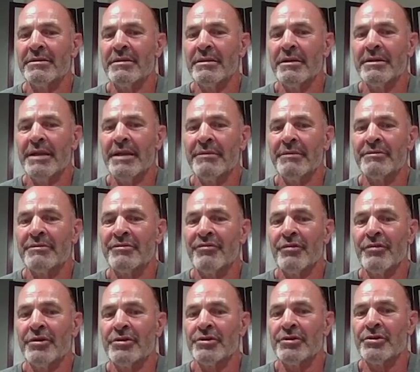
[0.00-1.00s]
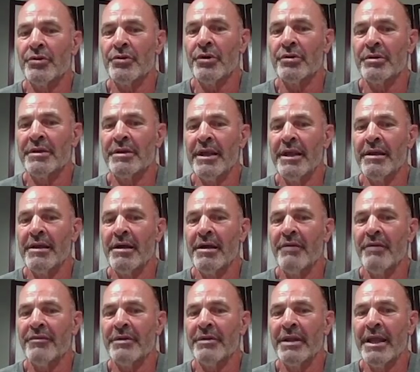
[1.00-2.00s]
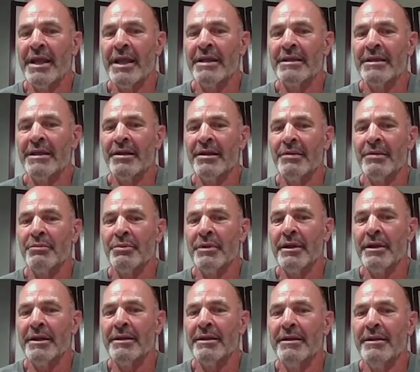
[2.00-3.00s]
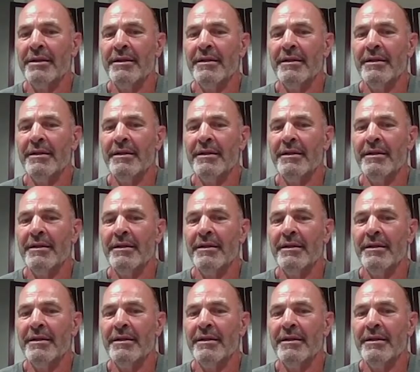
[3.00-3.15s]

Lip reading: That was for a short takeoff and landing airplane.